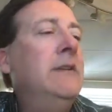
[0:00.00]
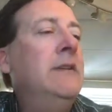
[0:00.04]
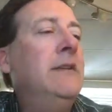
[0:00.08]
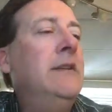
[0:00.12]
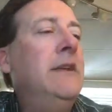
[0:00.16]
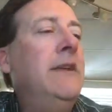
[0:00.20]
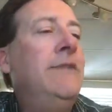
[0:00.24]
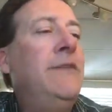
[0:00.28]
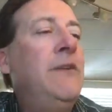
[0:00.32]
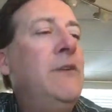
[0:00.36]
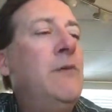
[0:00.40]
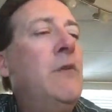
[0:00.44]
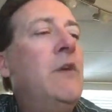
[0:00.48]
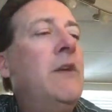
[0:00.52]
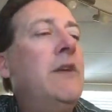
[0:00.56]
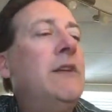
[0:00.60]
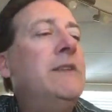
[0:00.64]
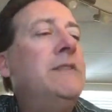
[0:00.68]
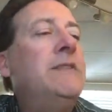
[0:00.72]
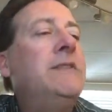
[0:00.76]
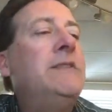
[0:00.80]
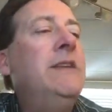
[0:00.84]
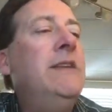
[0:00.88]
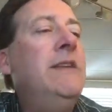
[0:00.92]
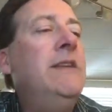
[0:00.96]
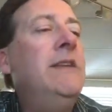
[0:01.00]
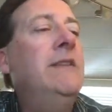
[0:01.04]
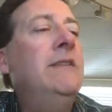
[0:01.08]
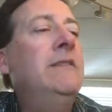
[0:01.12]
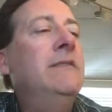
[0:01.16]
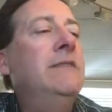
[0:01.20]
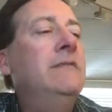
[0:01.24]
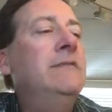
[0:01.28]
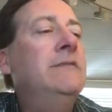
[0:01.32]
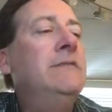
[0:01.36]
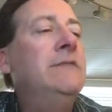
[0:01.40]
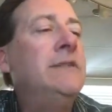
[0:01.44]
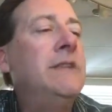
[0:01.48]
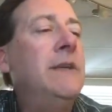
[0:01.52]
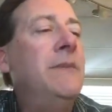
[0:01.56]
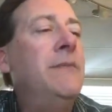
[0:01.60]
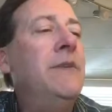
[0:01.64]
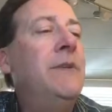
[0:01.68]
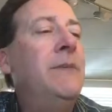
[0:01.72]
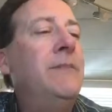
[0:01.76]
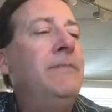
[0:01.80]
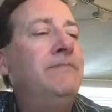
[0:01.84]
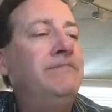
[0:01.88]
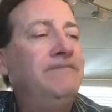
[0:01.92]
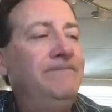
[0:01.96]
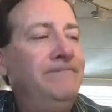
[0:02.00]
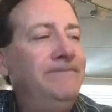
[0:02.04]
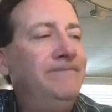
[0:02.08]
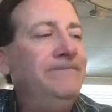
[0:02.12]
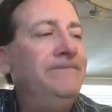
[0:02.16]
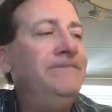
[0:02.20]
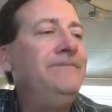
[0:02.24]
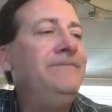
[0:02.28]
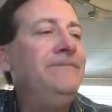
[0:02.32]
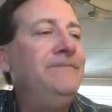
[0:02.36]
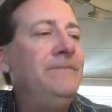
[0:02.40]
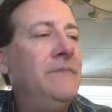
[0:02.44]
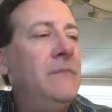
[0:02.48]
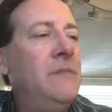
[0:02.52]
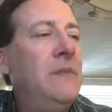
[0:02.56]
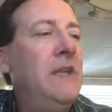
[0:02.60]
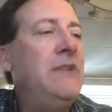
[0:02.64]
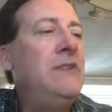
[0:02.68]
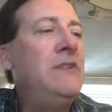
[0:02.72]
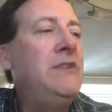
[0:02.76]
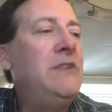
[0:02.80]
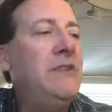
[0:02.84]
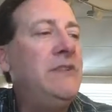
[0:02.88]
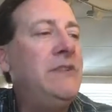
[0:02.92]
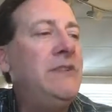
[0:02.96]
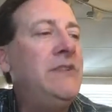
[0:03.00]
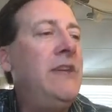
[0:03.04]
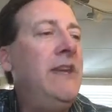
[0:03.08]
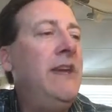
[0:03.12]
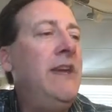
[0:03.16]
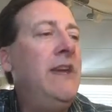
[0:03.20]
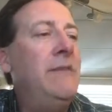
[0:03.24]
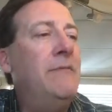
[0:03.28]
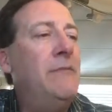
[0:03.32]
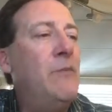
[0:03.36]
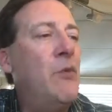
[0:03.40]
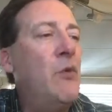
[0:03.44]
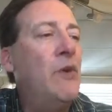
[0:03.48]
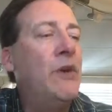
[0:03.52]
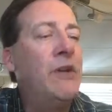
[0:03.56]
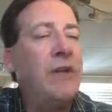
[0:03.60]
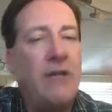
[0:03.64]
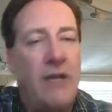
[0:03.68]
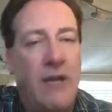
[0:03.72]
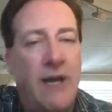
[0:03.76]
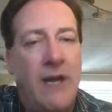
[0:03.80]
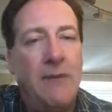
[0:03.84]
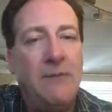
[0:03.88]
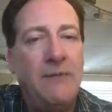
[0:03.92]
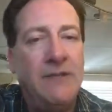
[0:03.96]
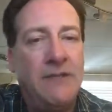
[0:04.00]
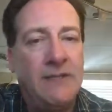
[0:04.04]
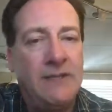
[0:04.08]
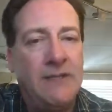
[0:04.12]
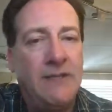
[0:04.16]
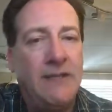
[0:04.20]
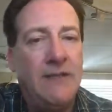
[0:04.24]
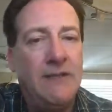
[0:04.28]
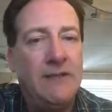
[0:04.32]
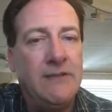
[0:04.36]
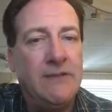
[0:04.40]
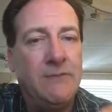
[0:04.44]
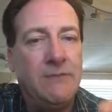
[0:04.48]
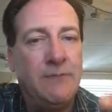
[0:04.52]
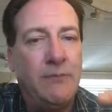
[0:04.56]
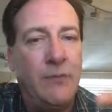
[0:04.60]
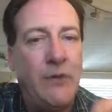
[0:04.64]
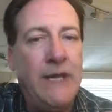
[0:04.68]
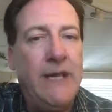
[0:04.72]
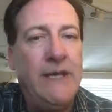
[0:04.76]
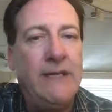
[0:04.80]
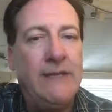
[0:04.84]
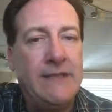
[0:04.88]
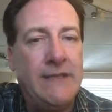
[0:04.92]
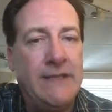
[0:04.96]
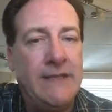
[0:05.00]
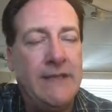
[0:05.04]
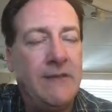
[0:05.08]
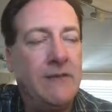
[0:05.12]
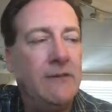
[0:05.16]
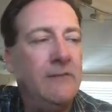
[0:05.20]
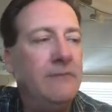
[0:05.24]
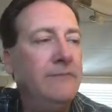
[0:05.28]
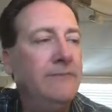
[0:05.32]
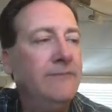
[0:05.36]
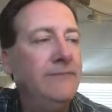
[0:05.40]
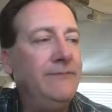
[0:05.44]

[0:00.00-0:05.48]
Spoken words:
If you want to see some of the, let's just say, a more common sense breakdown